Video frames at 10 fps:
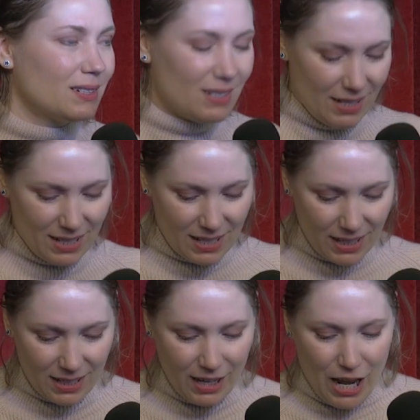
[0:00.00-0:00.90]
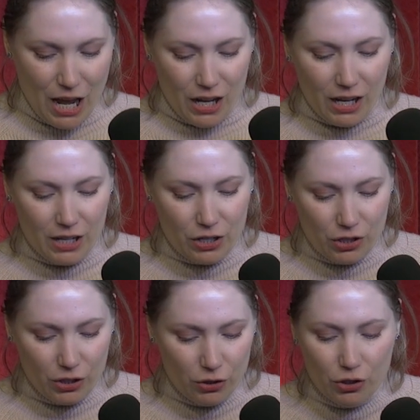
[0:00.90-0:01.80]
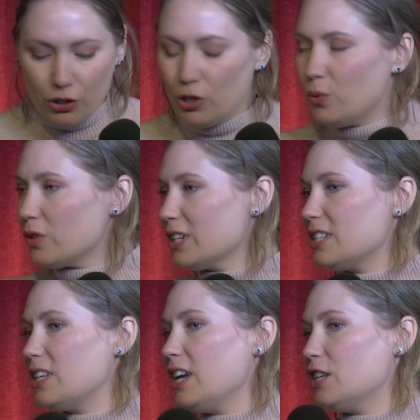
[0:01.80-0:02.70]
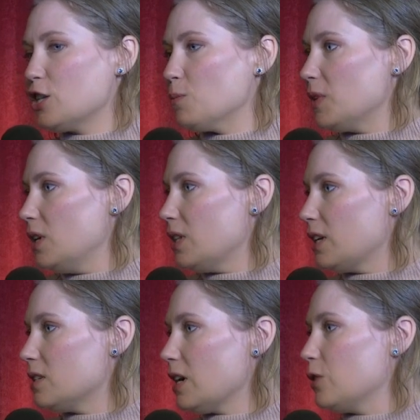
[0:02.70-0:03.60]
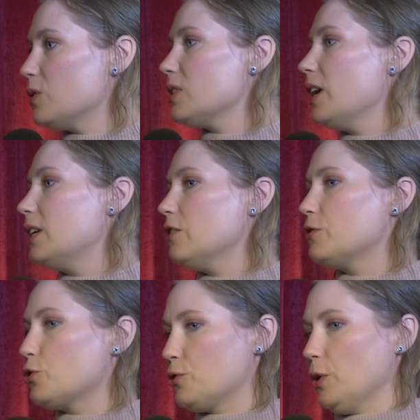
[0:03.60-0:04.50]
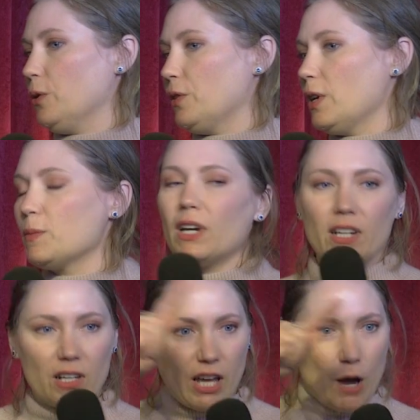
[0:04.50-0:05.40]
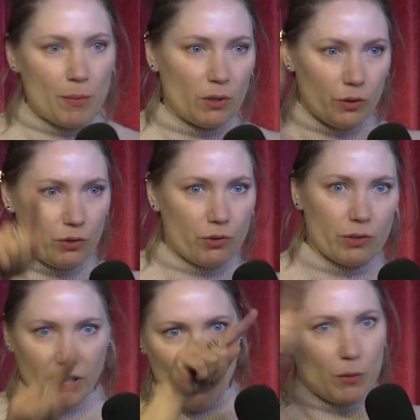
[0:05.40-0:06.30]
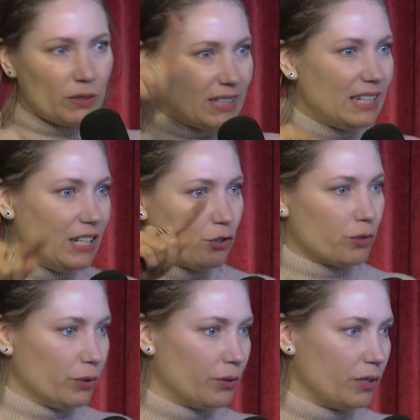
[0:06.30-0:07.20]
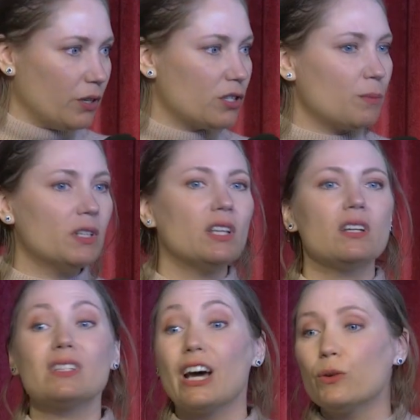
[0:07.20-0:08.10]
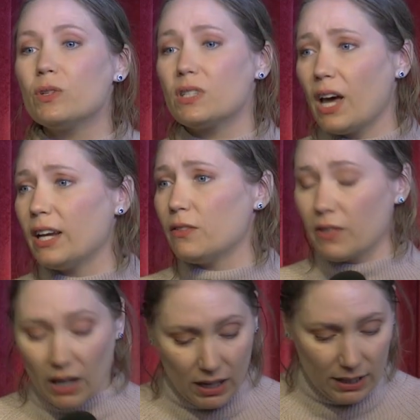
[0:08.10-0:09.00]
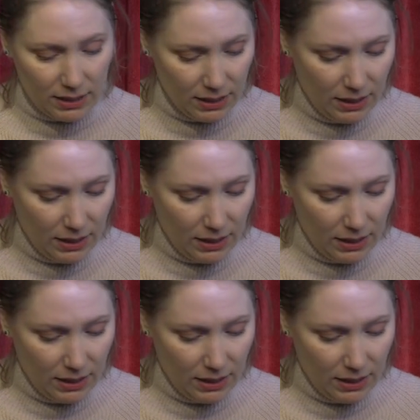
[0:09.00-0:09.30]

To sin is to do or to say something that is outside of truth. And I'm talking capital T truth, something that is outside of God.